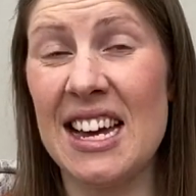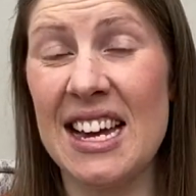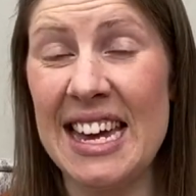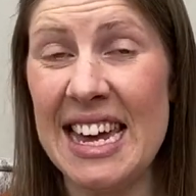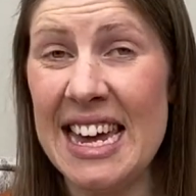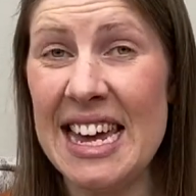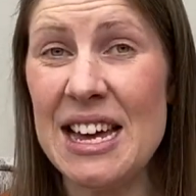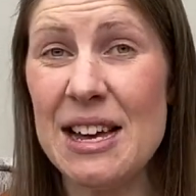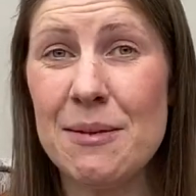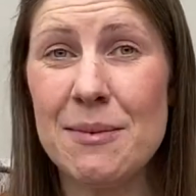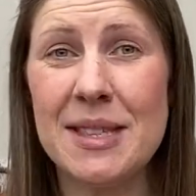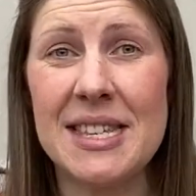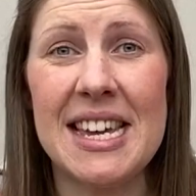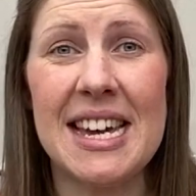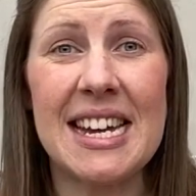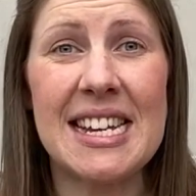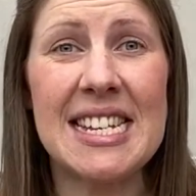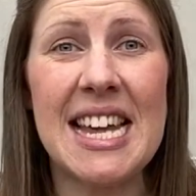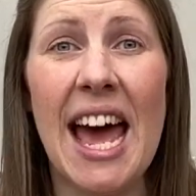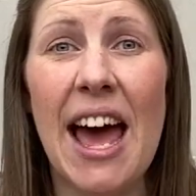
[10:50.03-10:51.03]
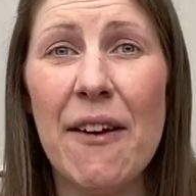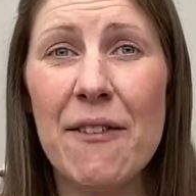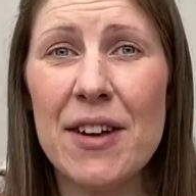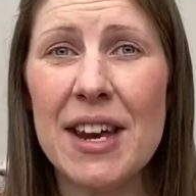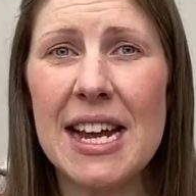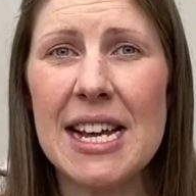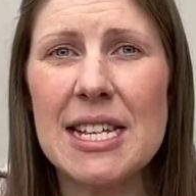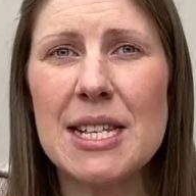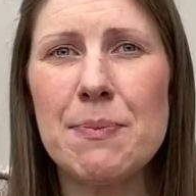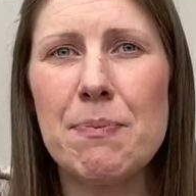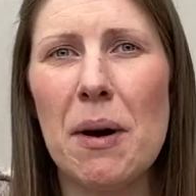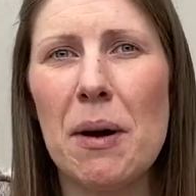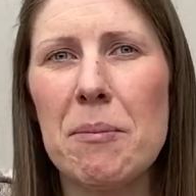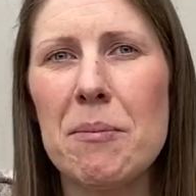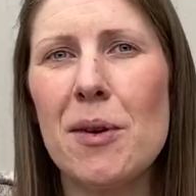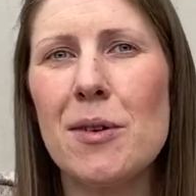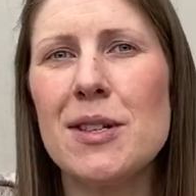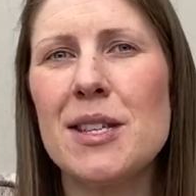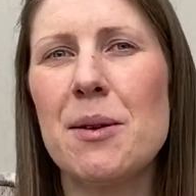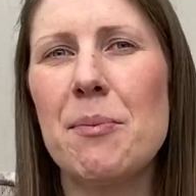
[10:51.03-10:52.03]
games, the activities, but
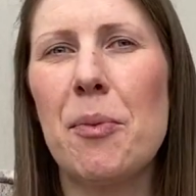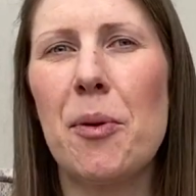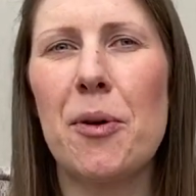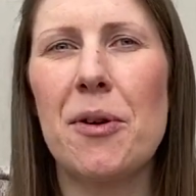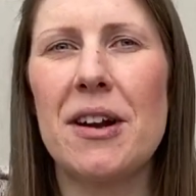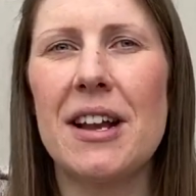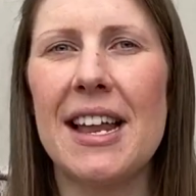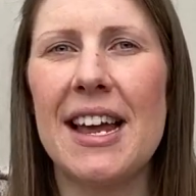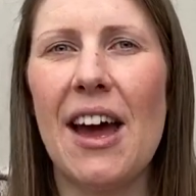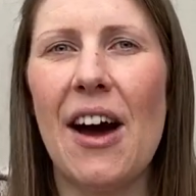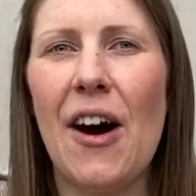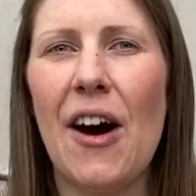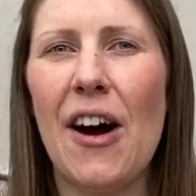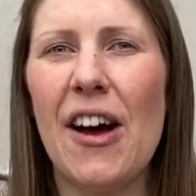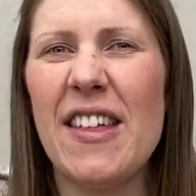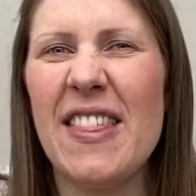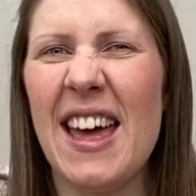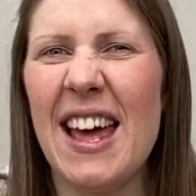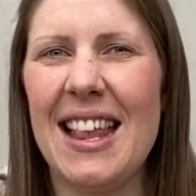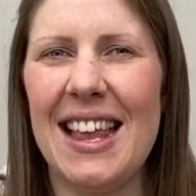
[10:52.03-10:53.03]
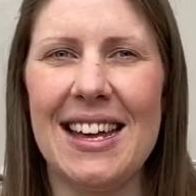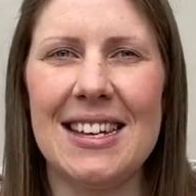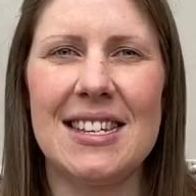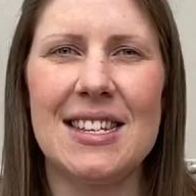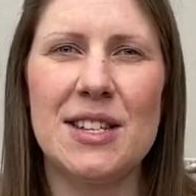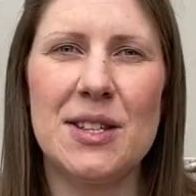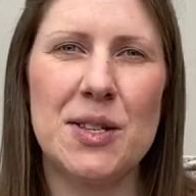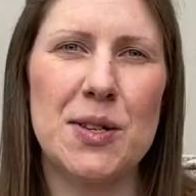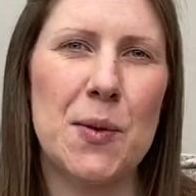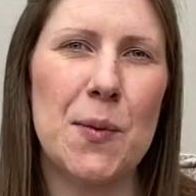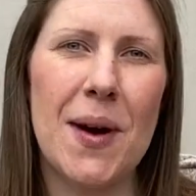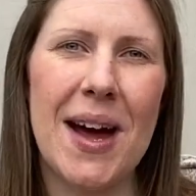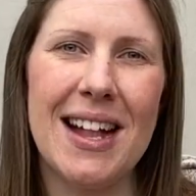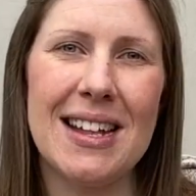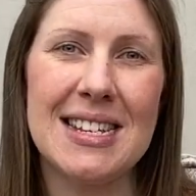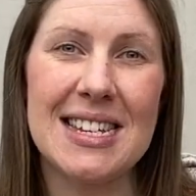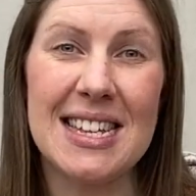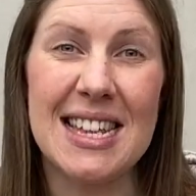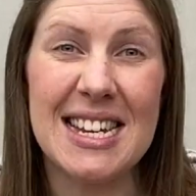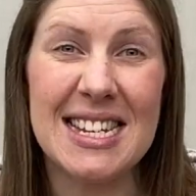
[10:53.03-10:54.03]
most importantly, how they listened so well
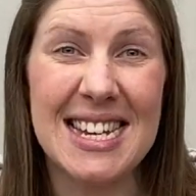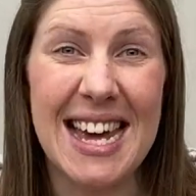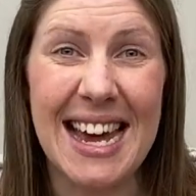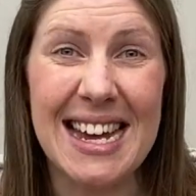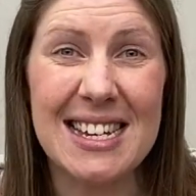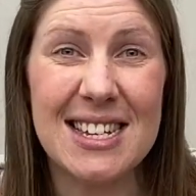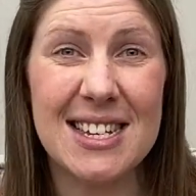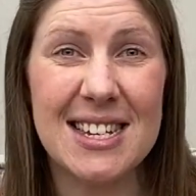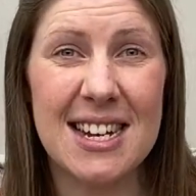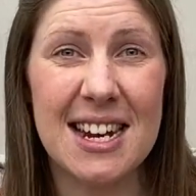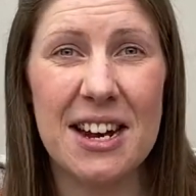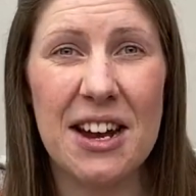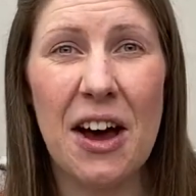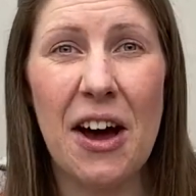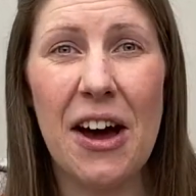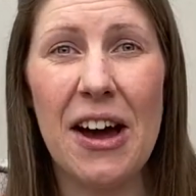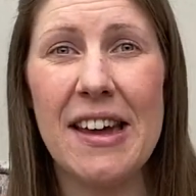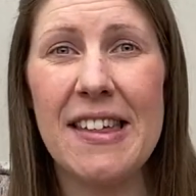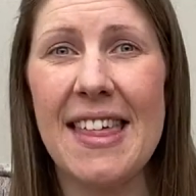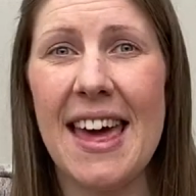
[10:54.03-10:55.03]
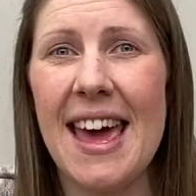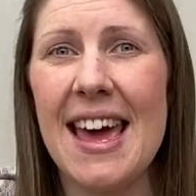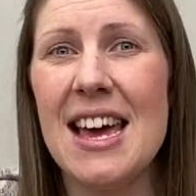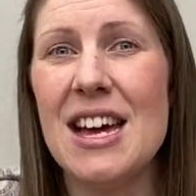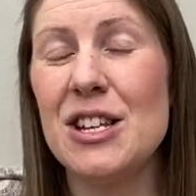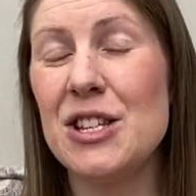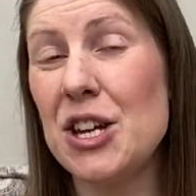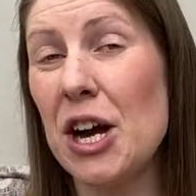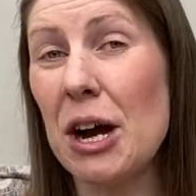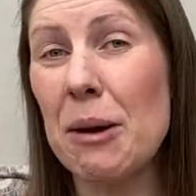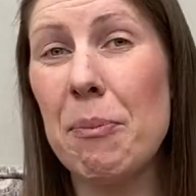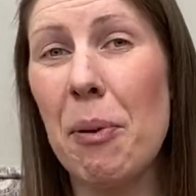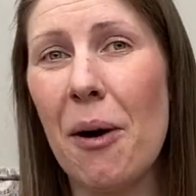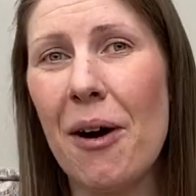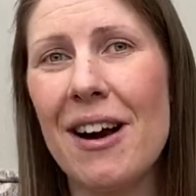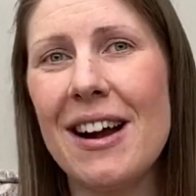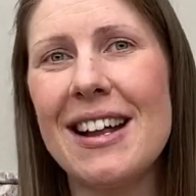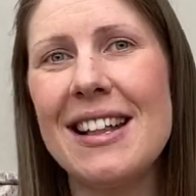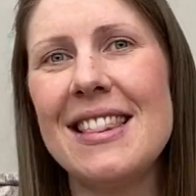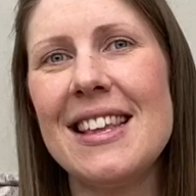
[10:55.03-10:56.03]
to the teaching and how they took
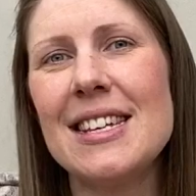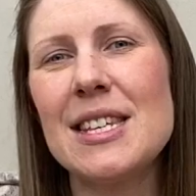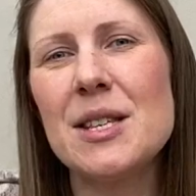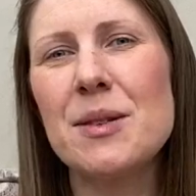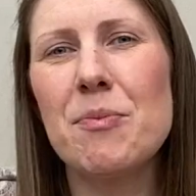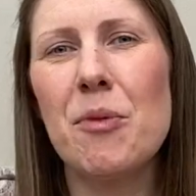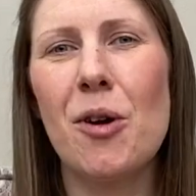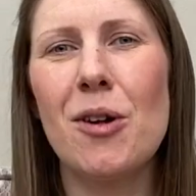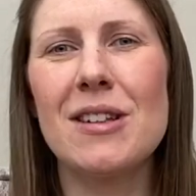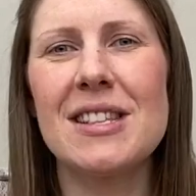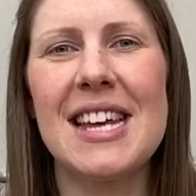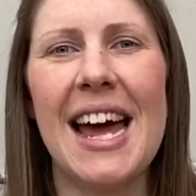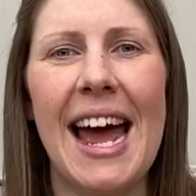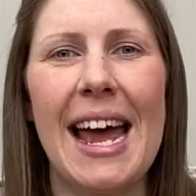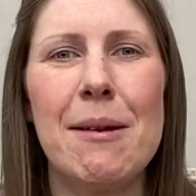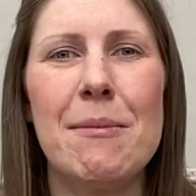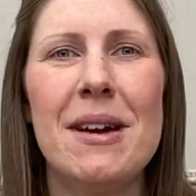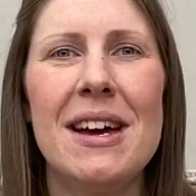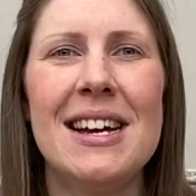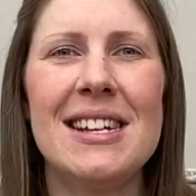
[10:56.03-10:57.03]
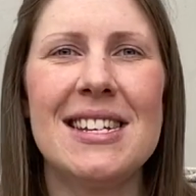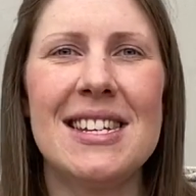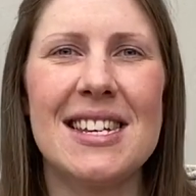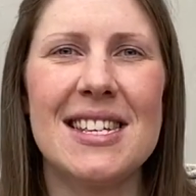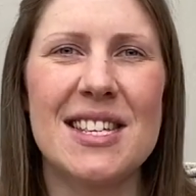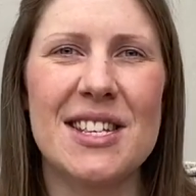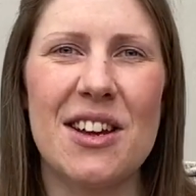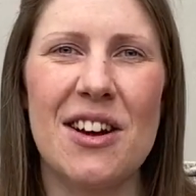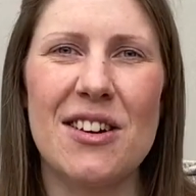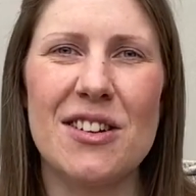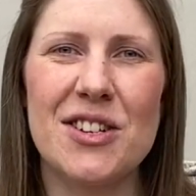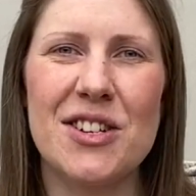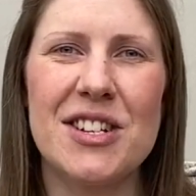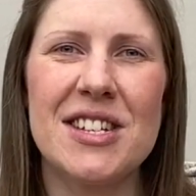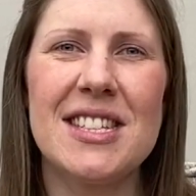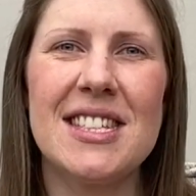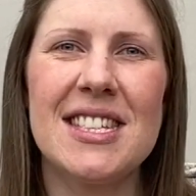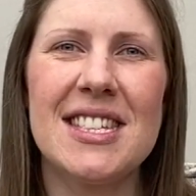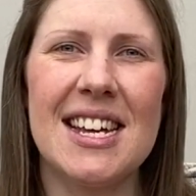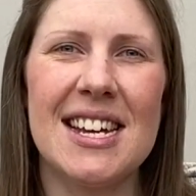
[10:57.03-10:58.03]
part in the small time
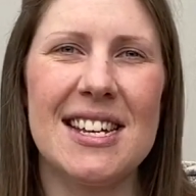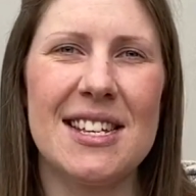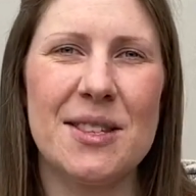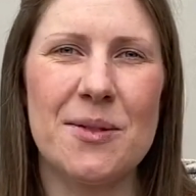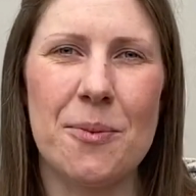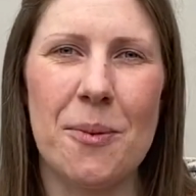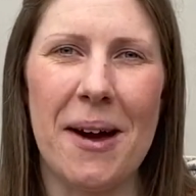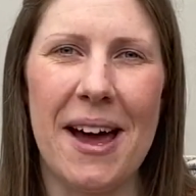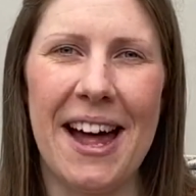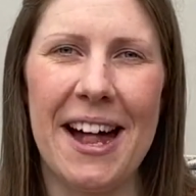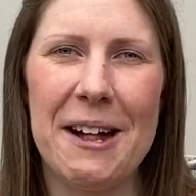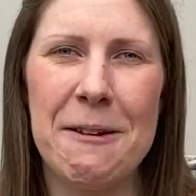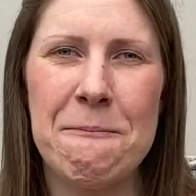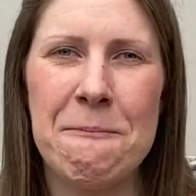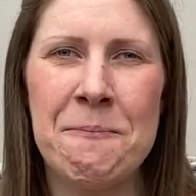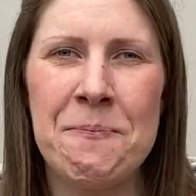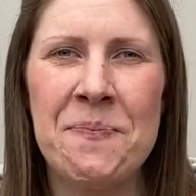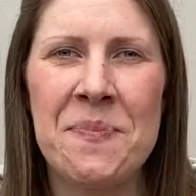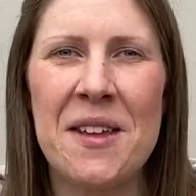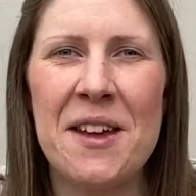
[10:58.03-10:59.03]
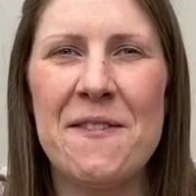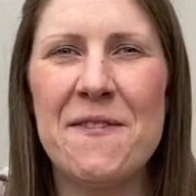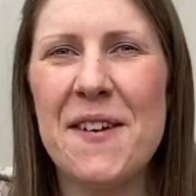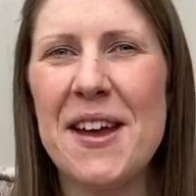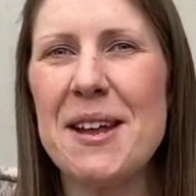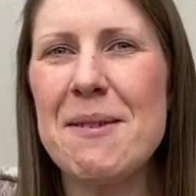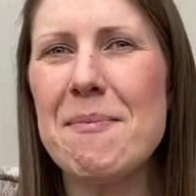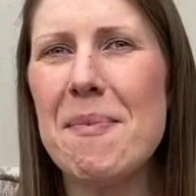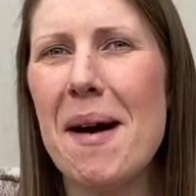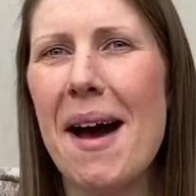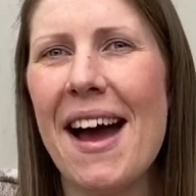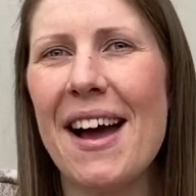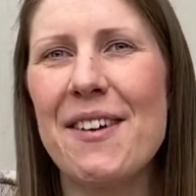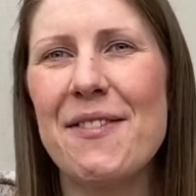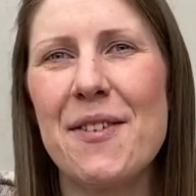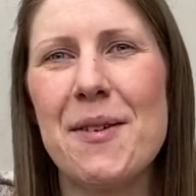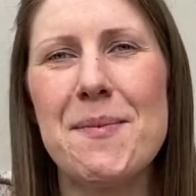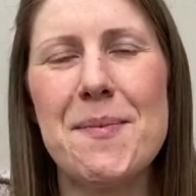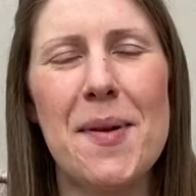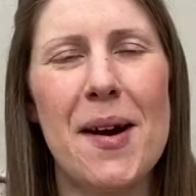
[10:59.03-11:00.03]
discussions as well. Feedback
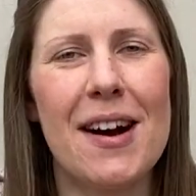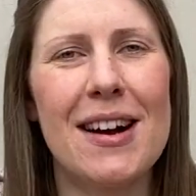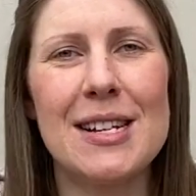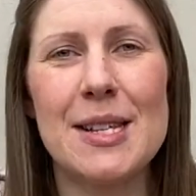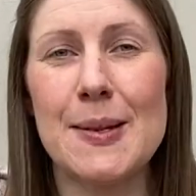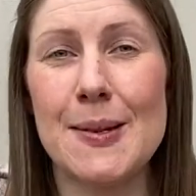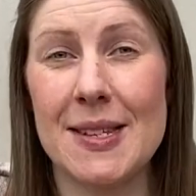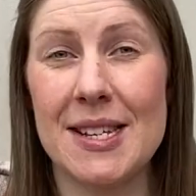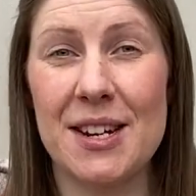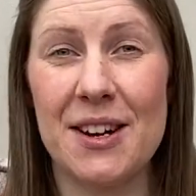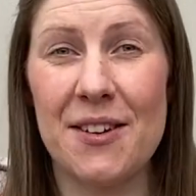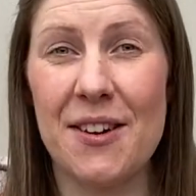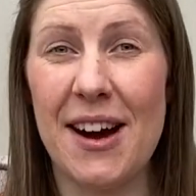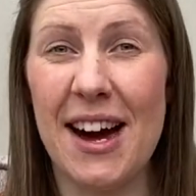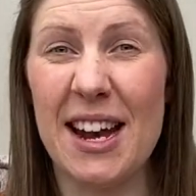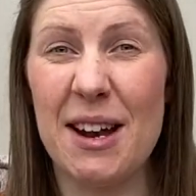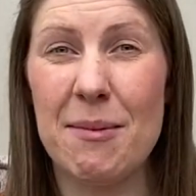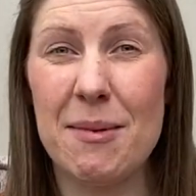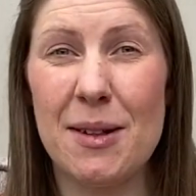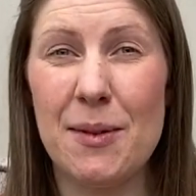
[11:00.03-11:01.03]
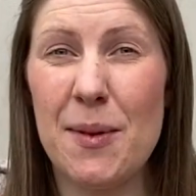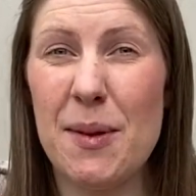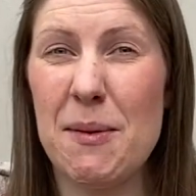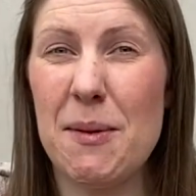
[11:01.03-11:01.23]
from parents was incredible. We